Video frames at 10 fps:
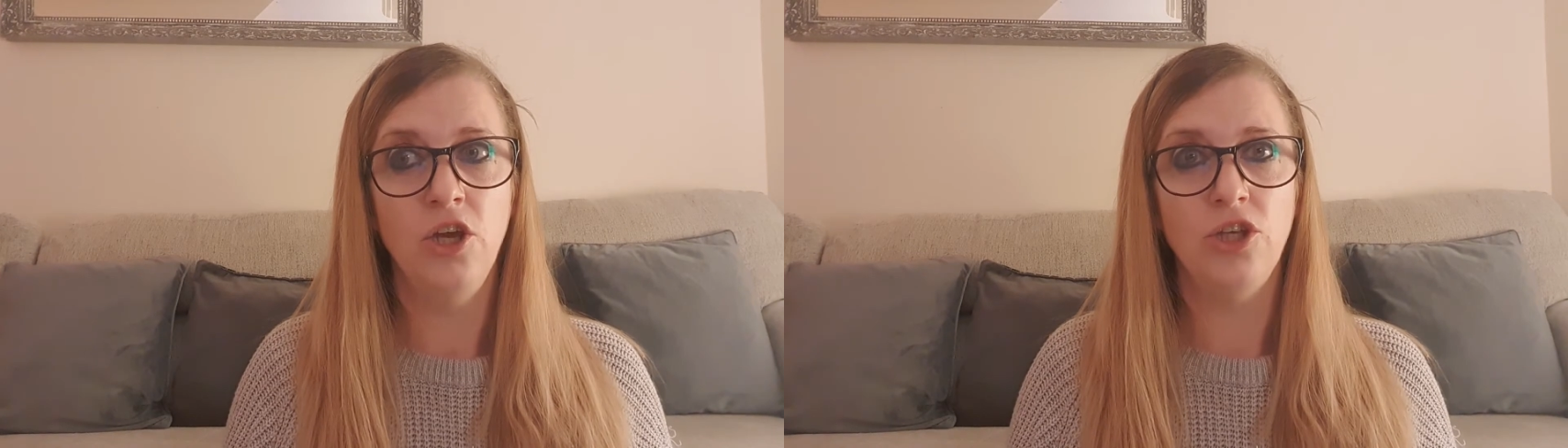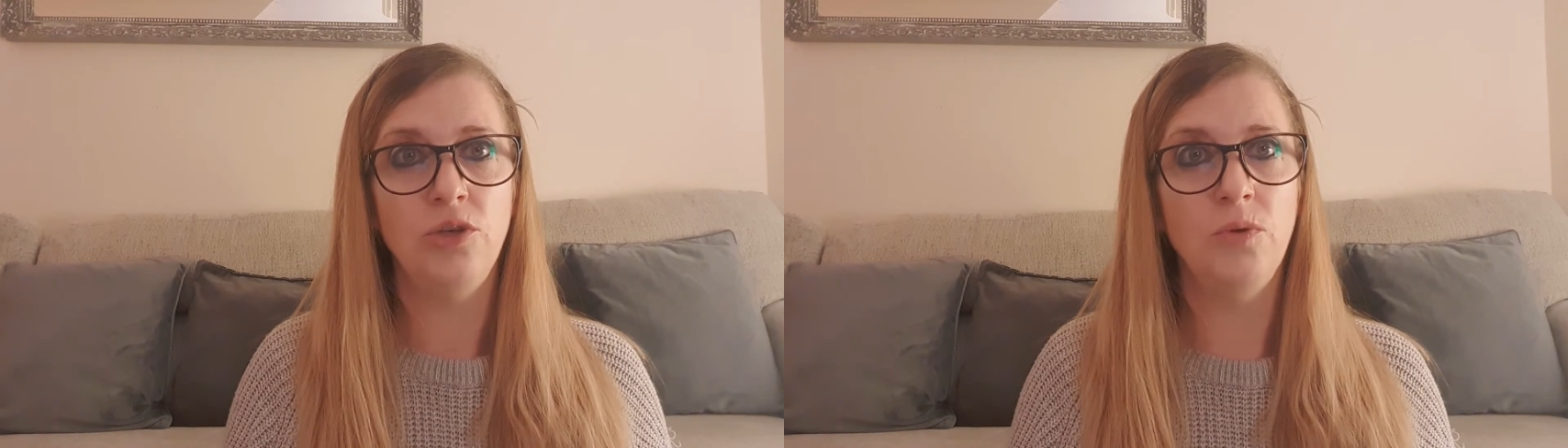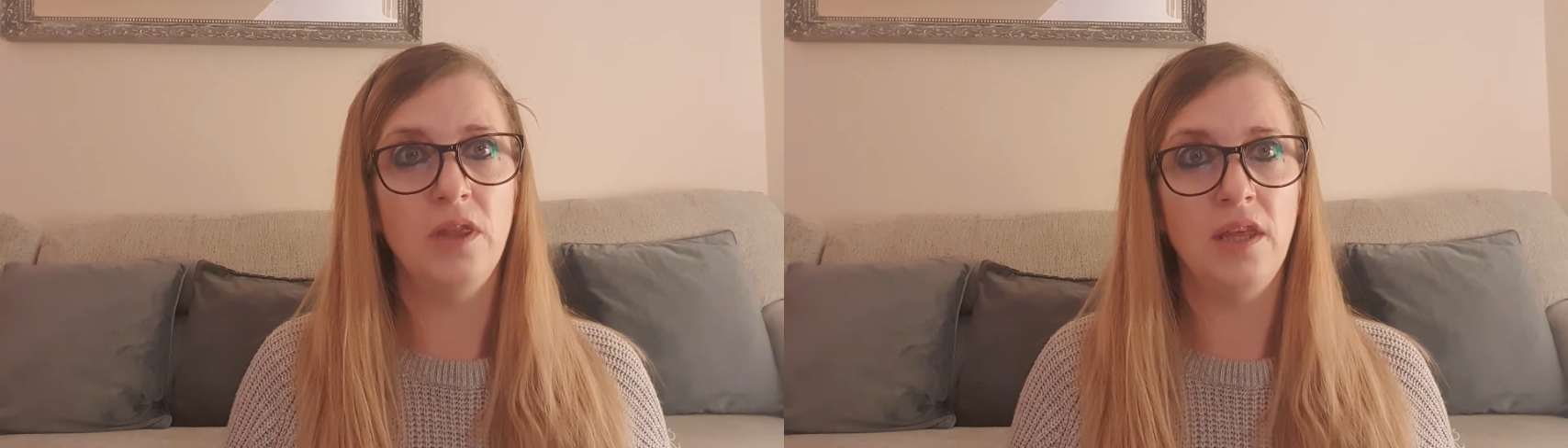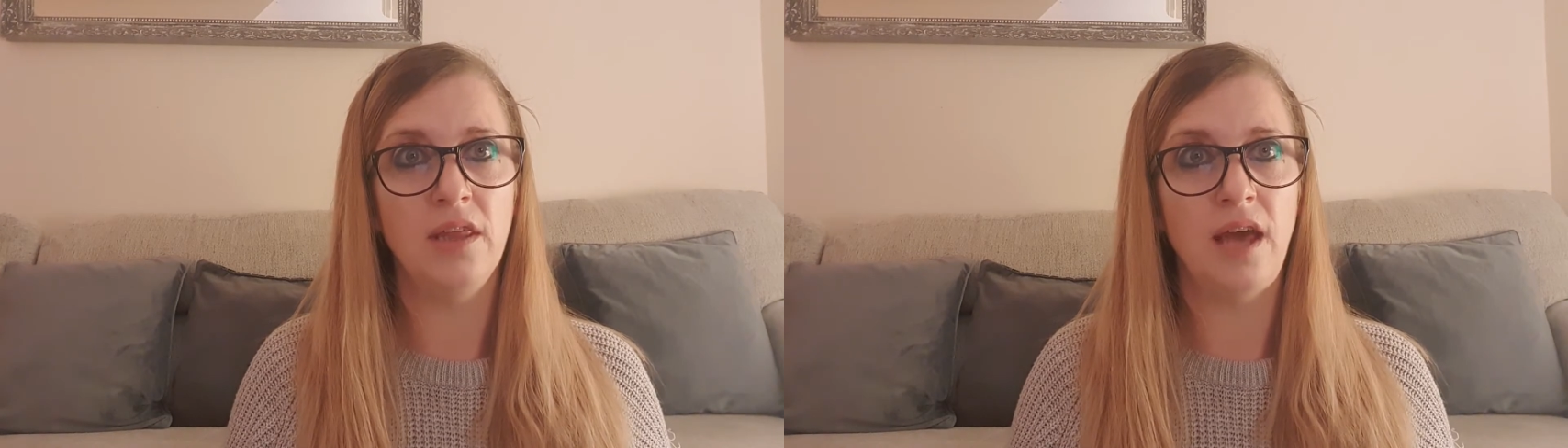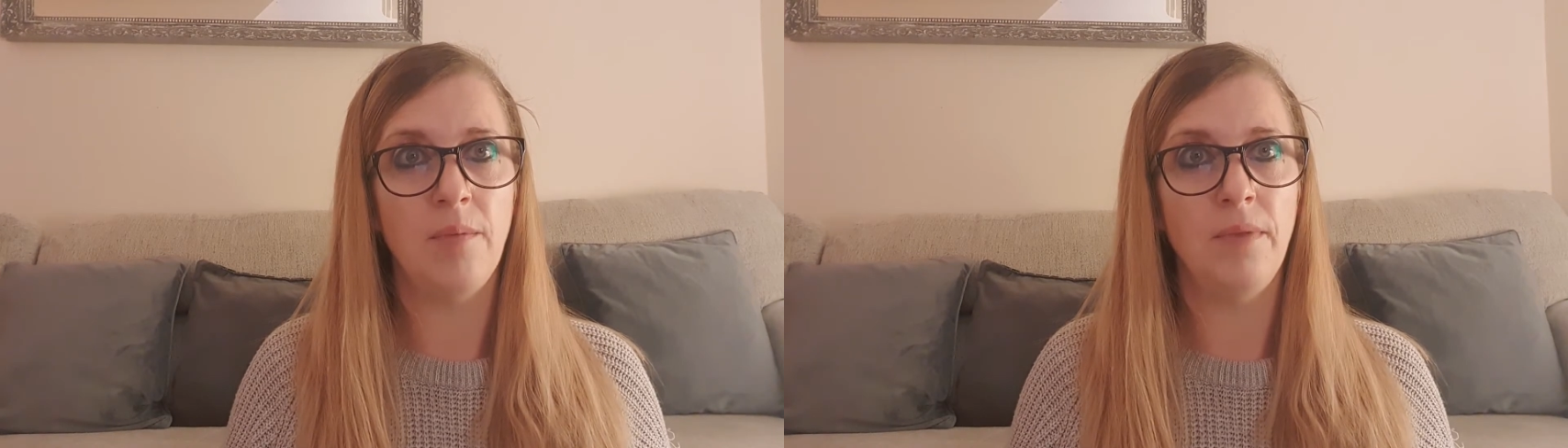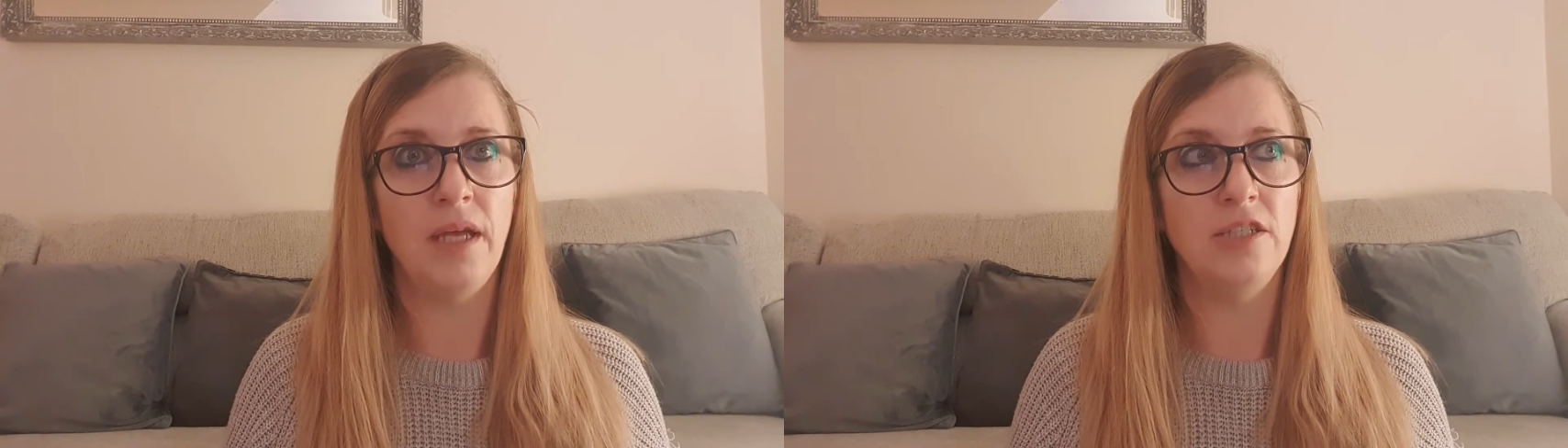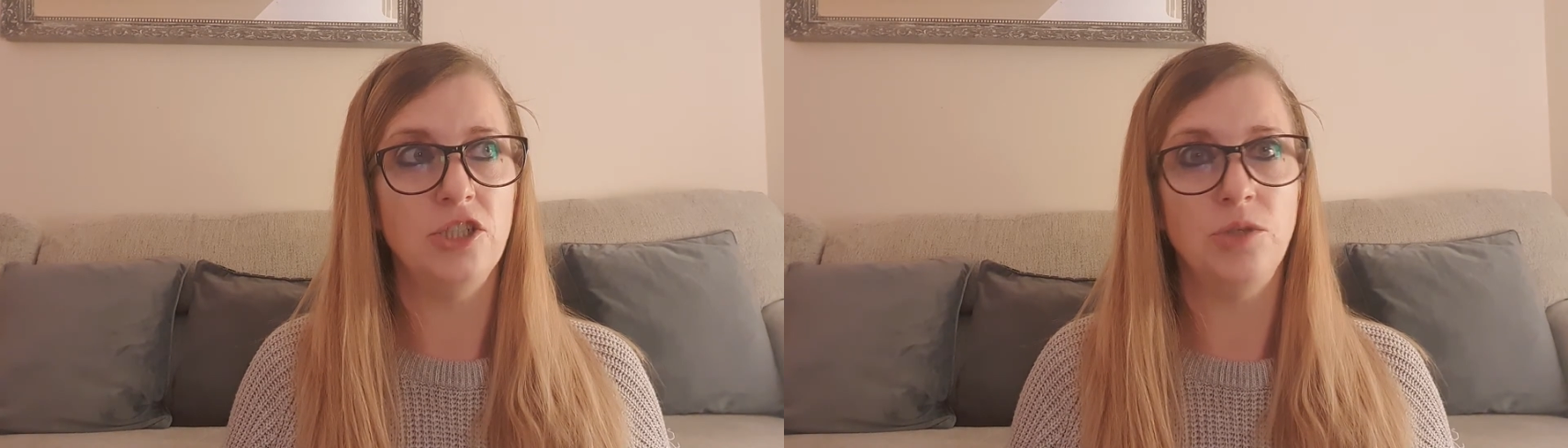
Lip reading: you would think that meant she